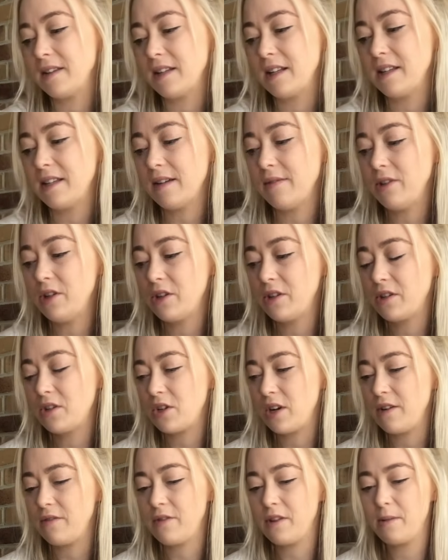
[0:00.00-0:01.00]
So let's have a look
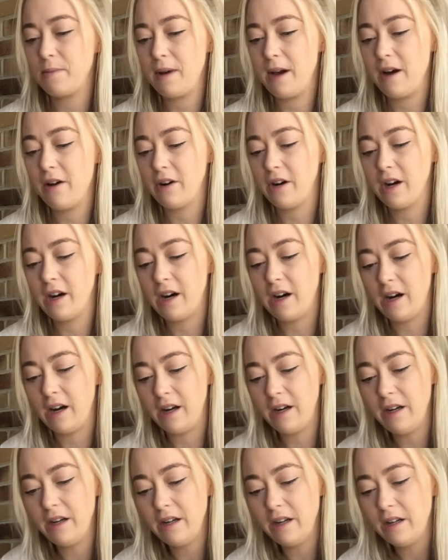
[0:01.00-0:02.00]
straight for the Power
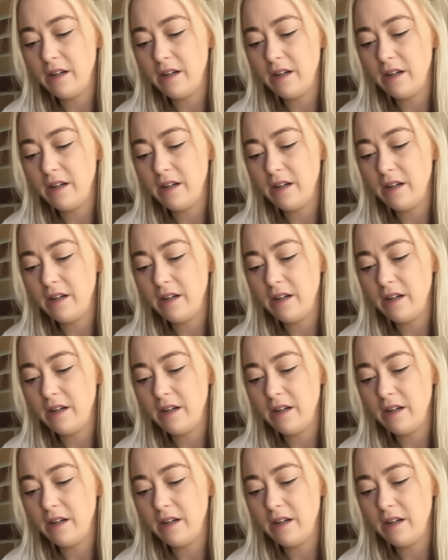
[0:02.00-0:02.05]
card.